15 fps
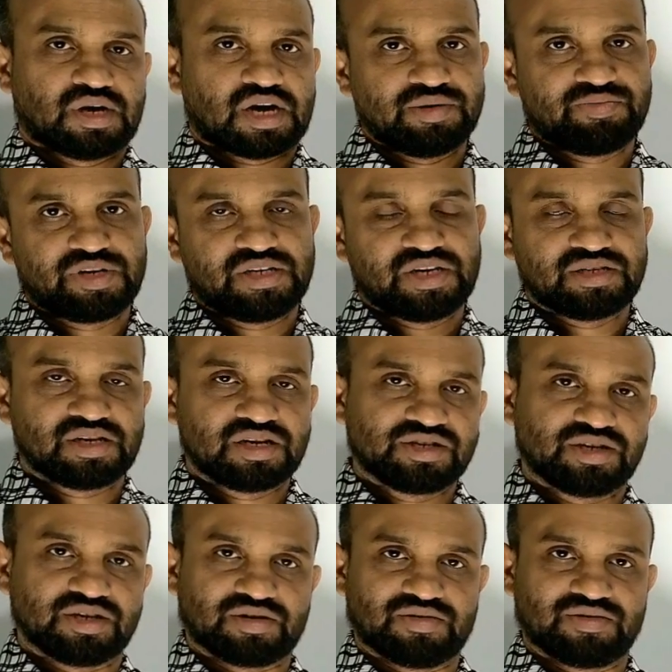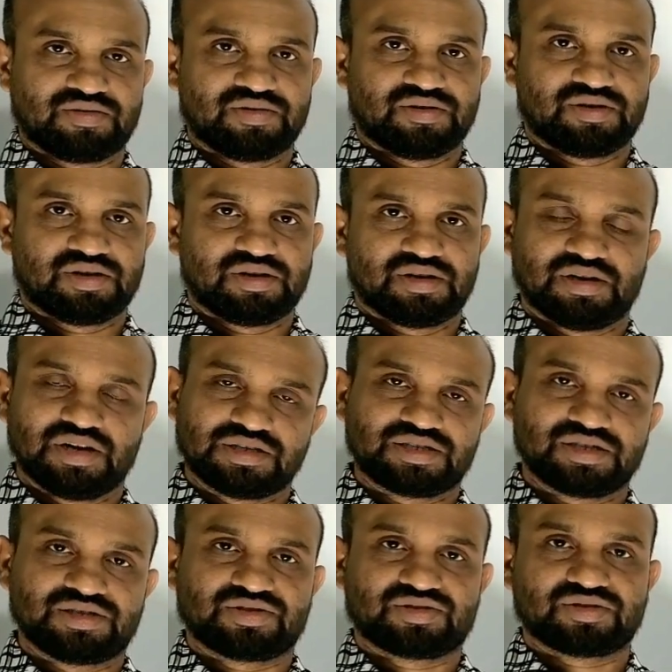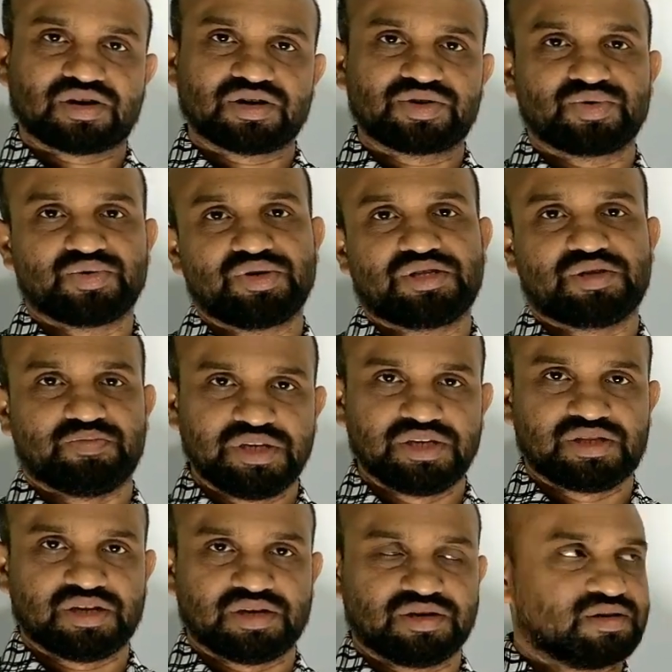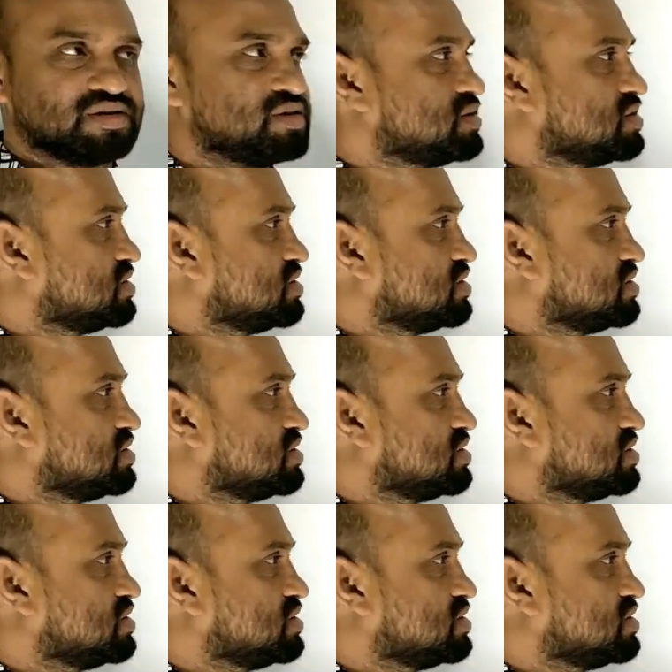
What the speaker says: Hybridization. Let's start with methane.